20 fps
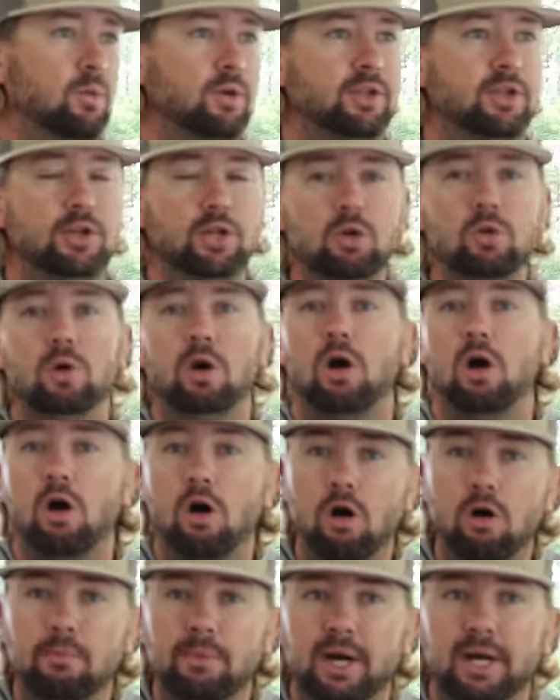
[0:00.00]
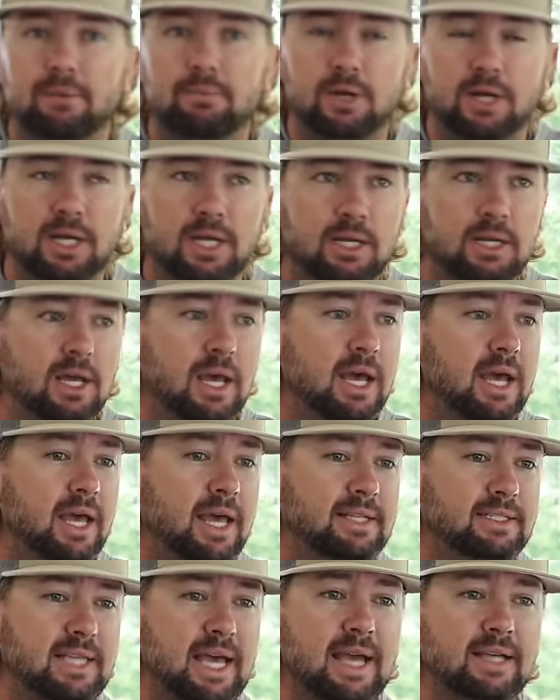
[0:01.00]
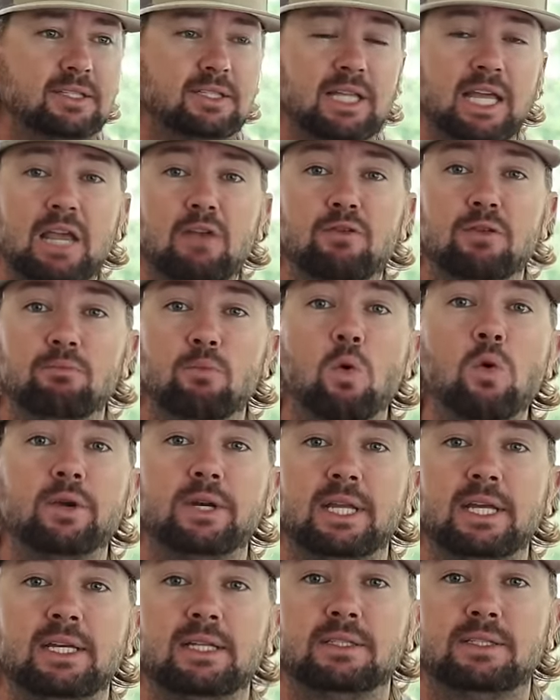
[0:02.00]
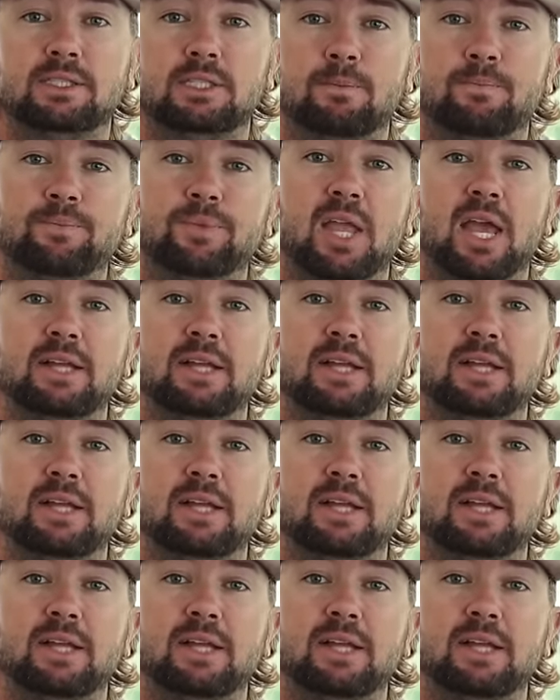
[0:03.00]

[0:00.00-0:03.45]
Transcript: Well, the new All Might braid is actually even more dense